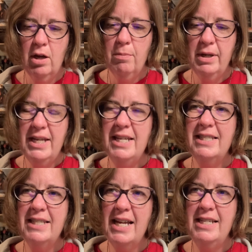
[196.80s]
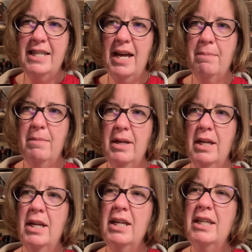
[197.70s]
But he said to them,
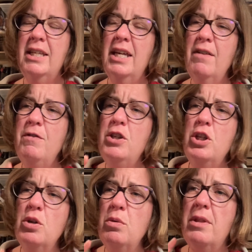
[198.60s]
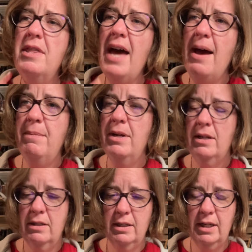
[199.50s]
Give you them
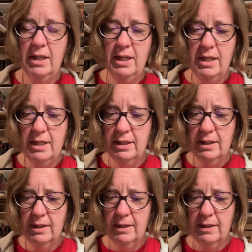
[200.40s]
to eat.